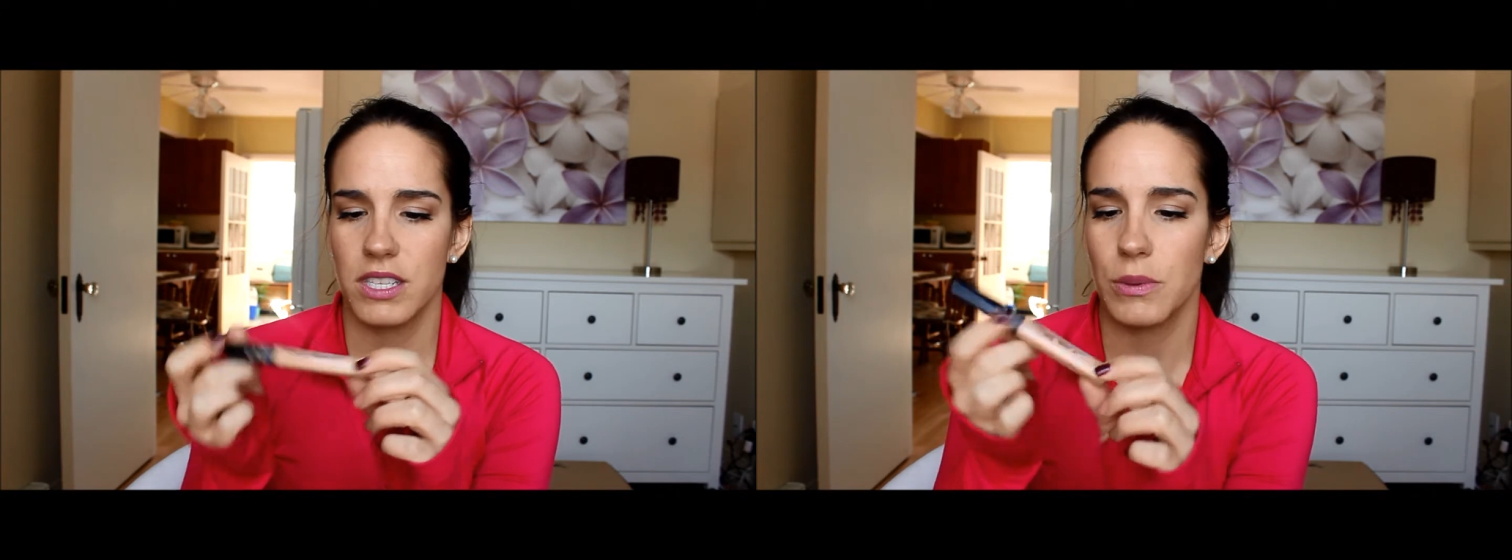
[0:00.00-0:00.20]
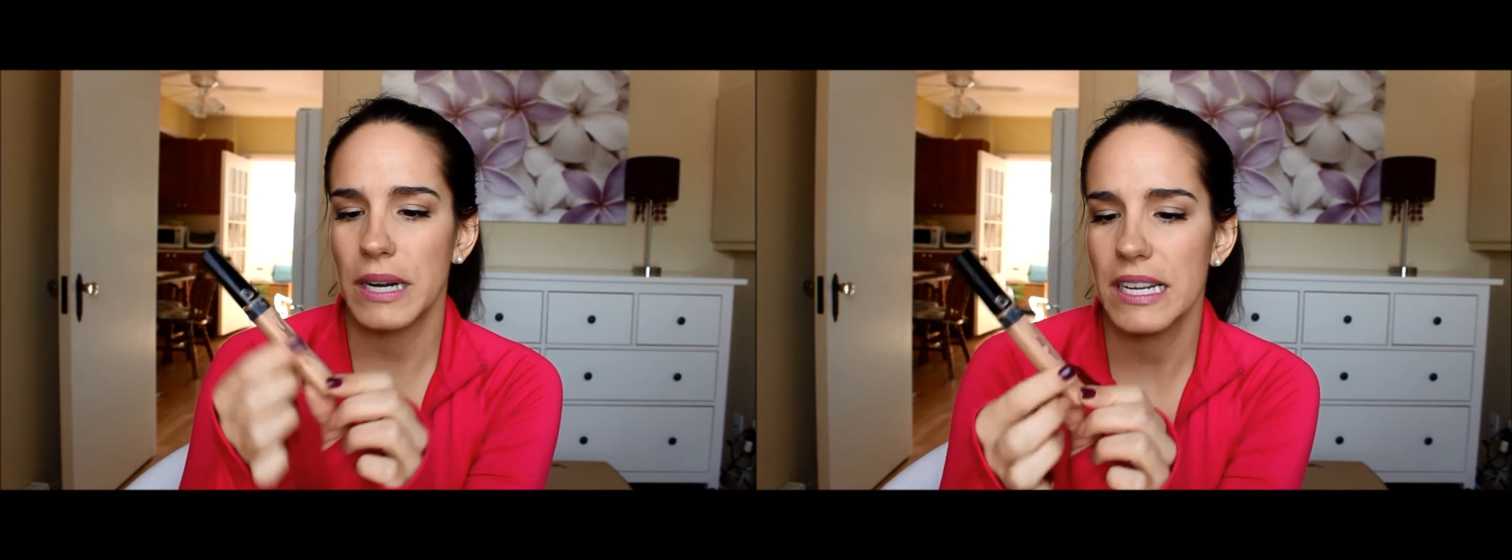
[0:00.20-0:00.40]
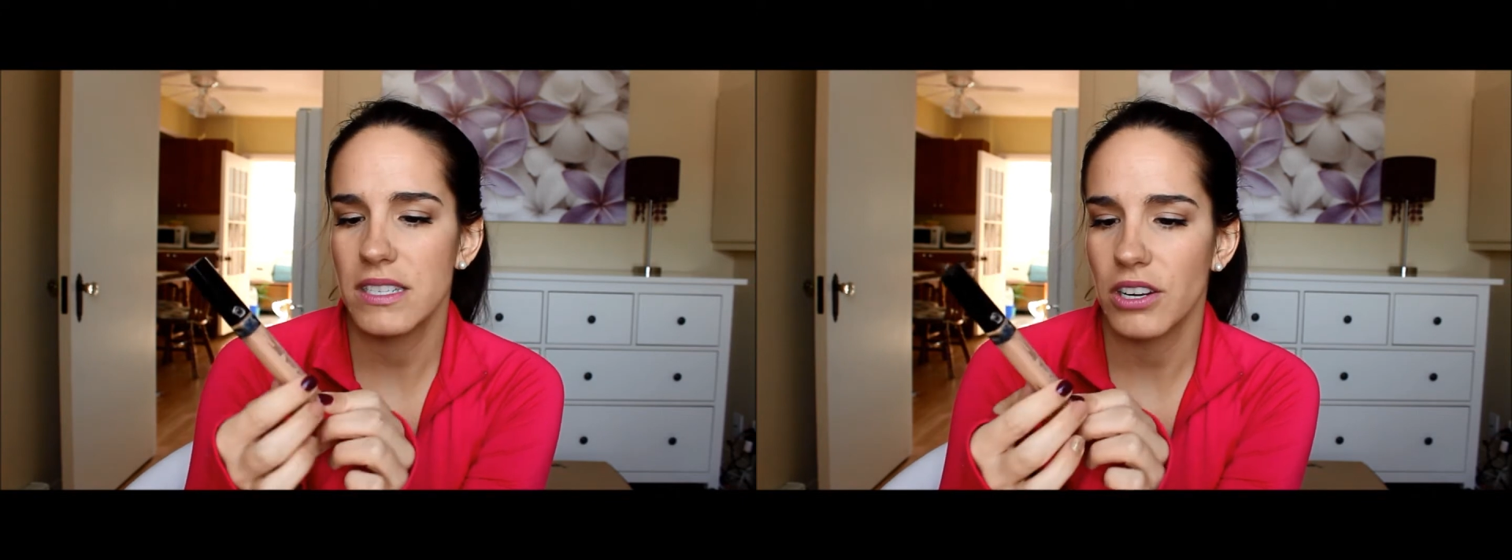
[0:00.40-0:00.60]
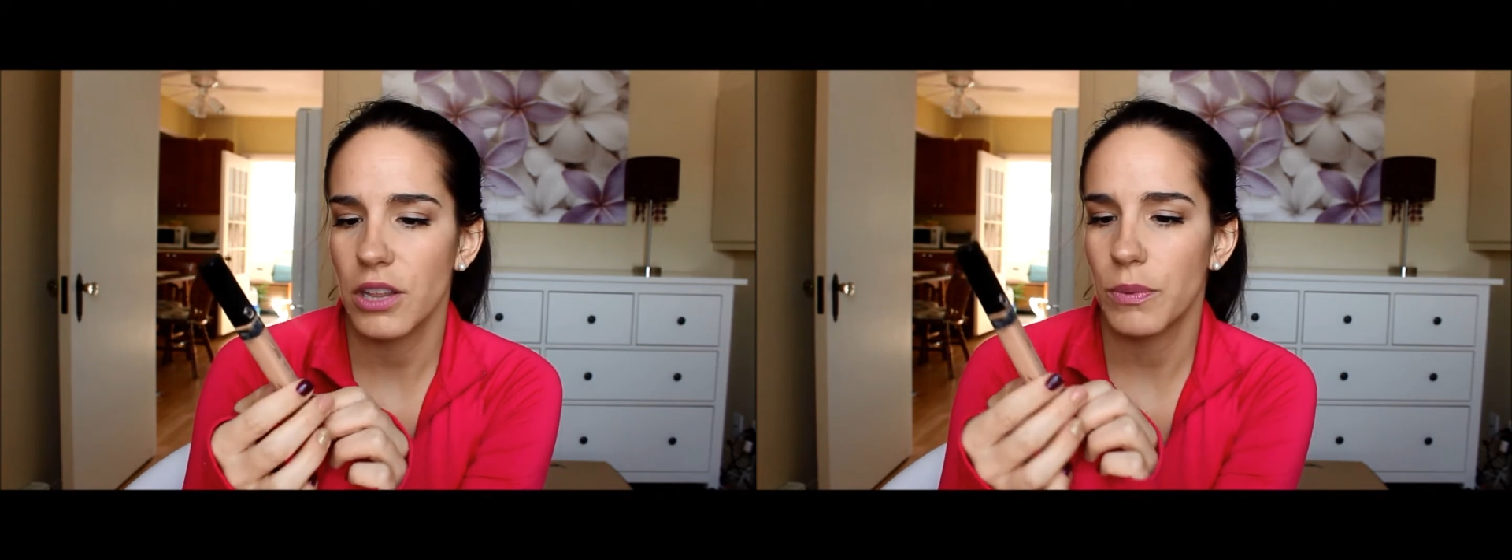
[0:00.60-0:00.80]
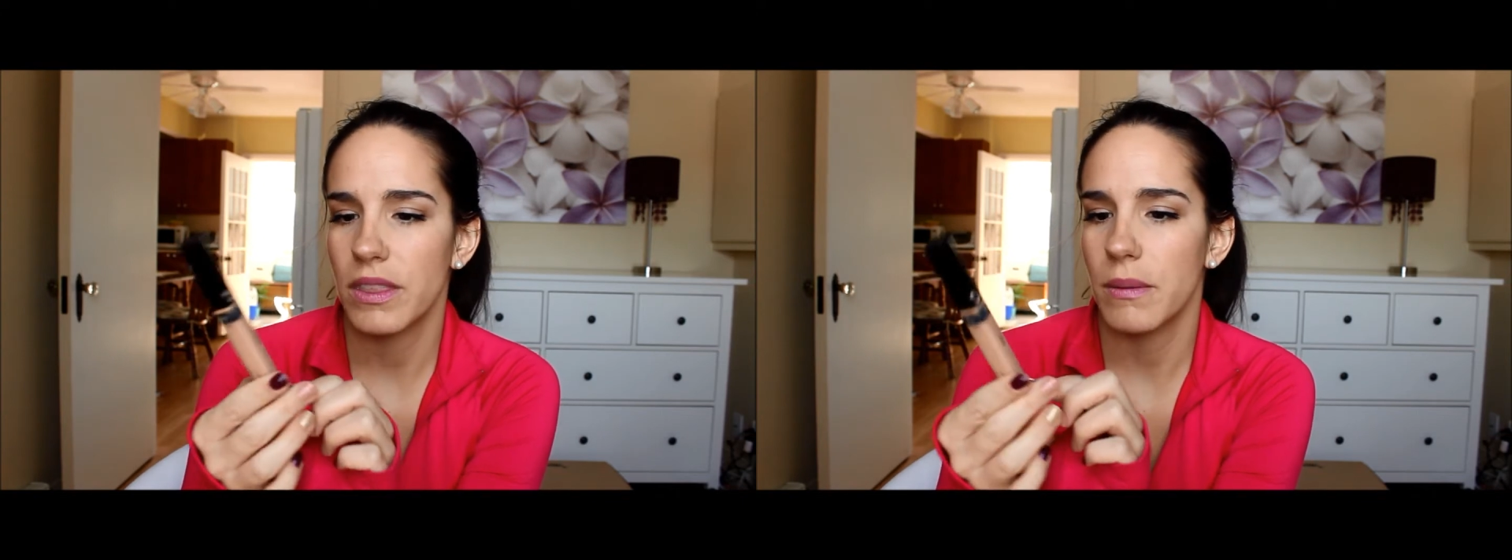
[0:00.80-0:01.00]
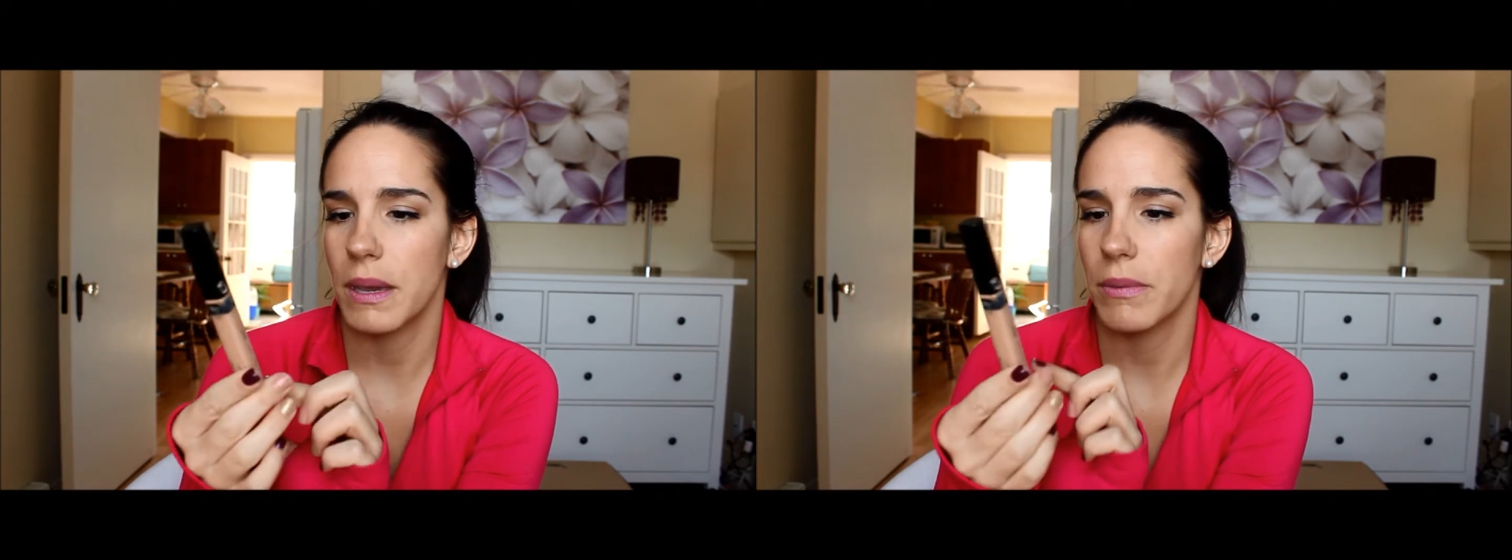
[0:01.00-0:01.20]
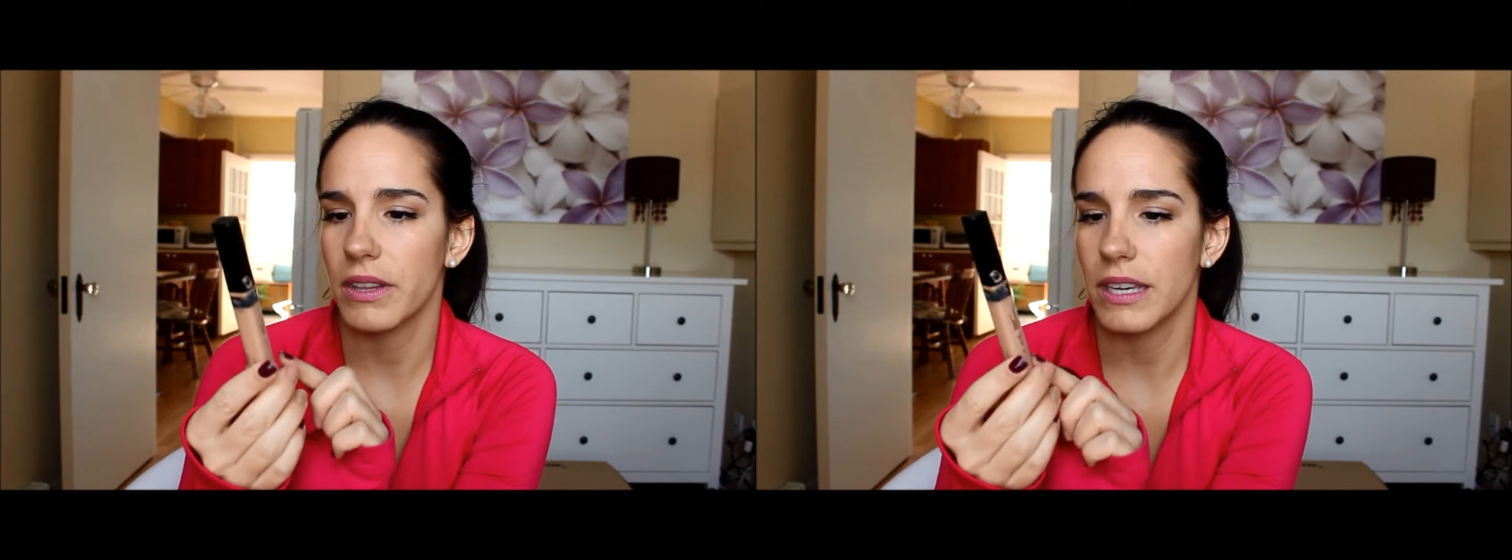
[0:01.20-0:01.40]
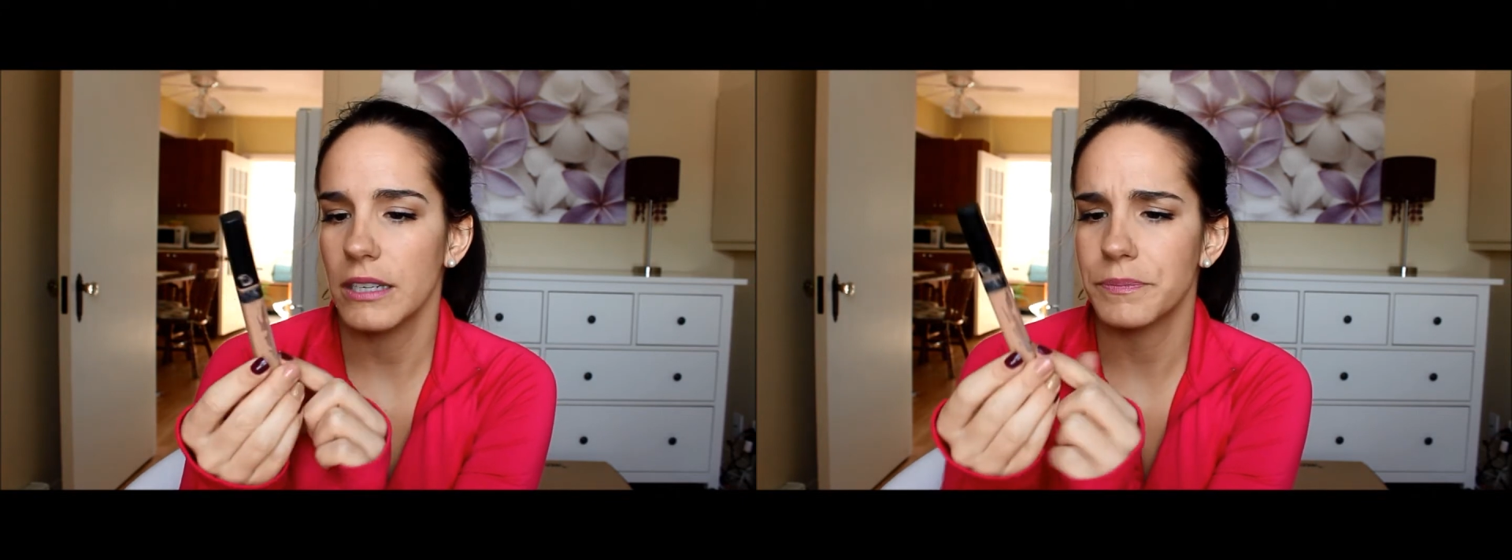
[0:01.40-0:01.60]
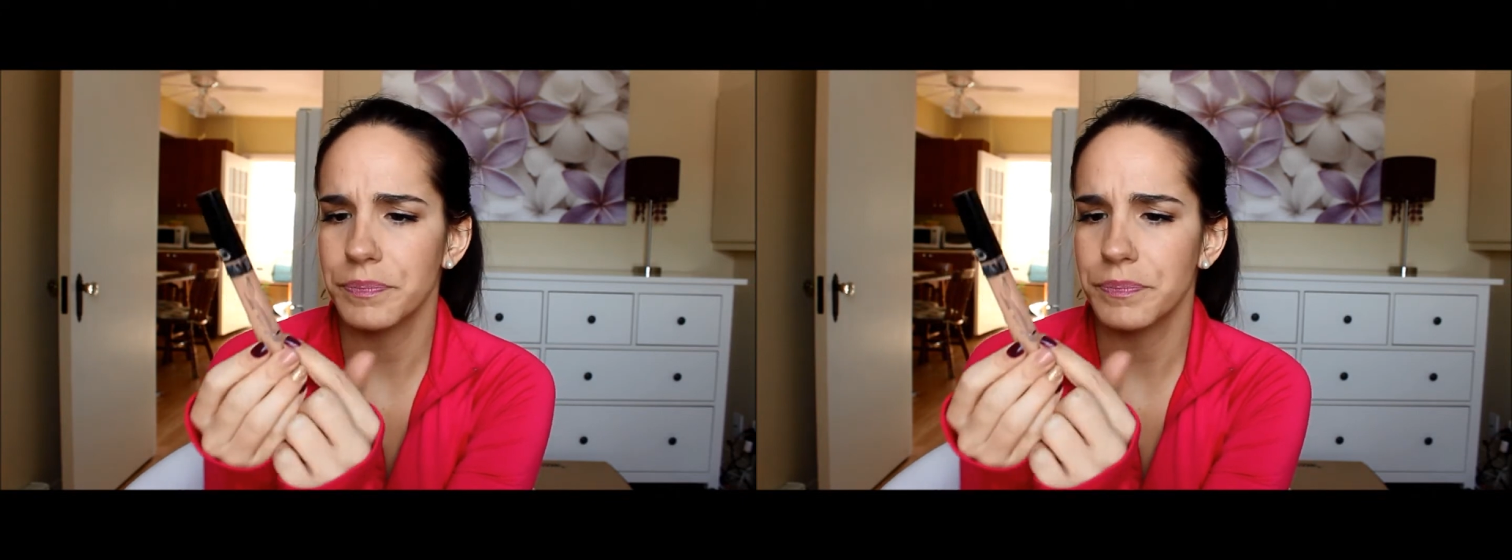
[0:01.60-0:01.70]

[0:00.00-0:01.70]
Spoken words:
So when I started with the Maybelline